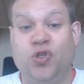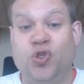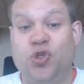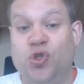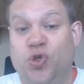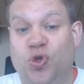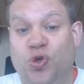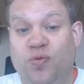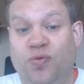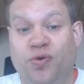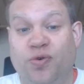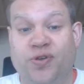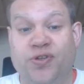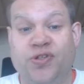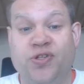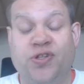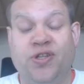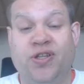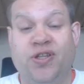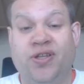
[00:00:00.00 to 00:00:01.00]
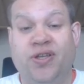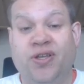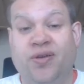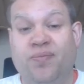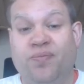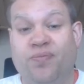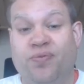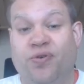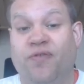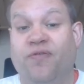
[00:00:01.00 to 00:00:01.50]
humorous,
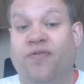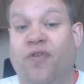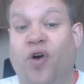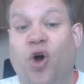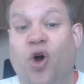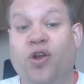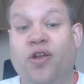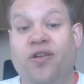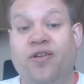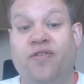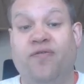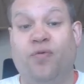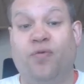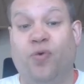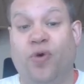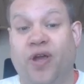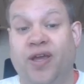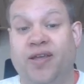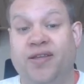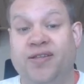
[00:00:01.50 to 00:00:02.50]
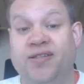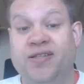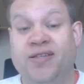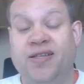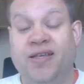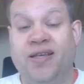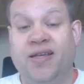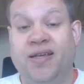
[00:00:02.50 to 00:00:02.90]
provocative ways.